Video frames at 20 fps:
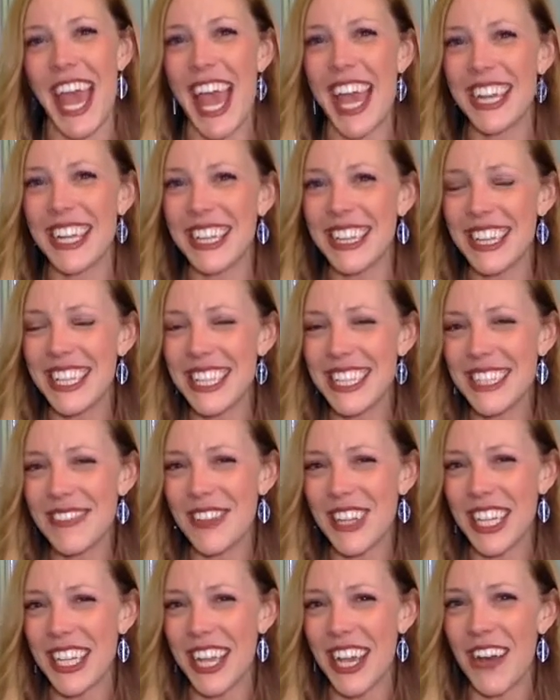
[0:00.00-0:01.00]
And in this
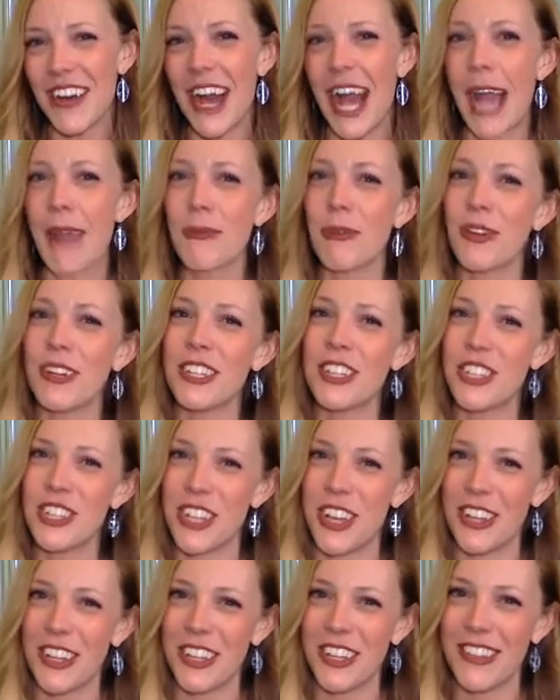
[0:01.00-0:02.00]
video, I'm going to
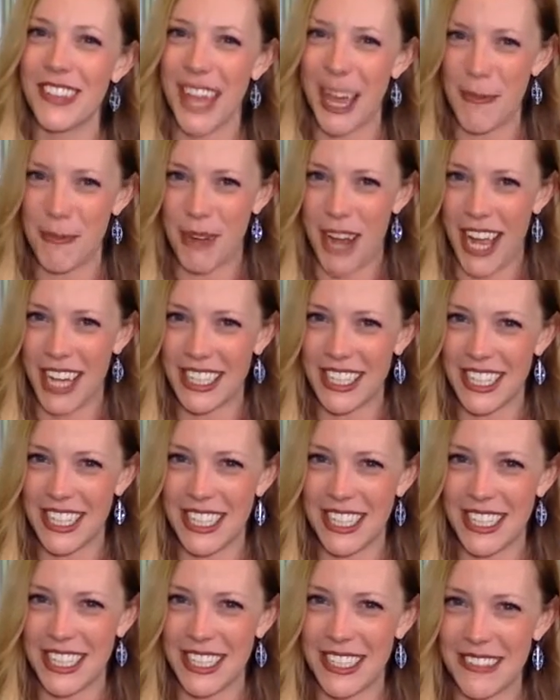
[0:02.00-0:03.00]
show you that
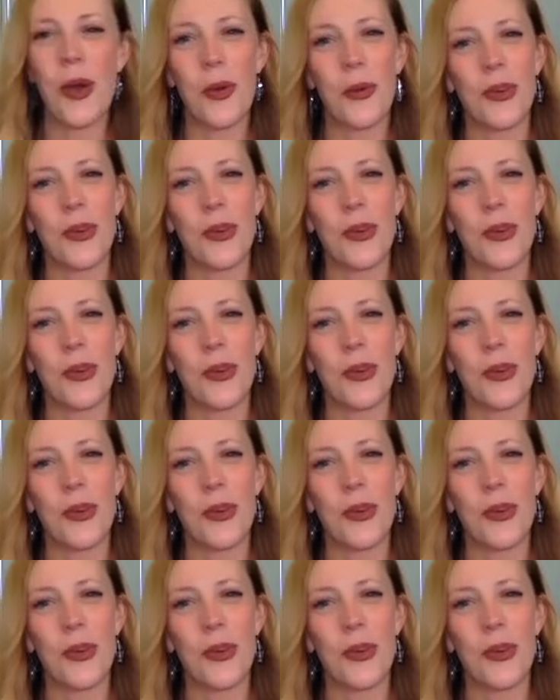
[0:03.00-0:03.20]
practice.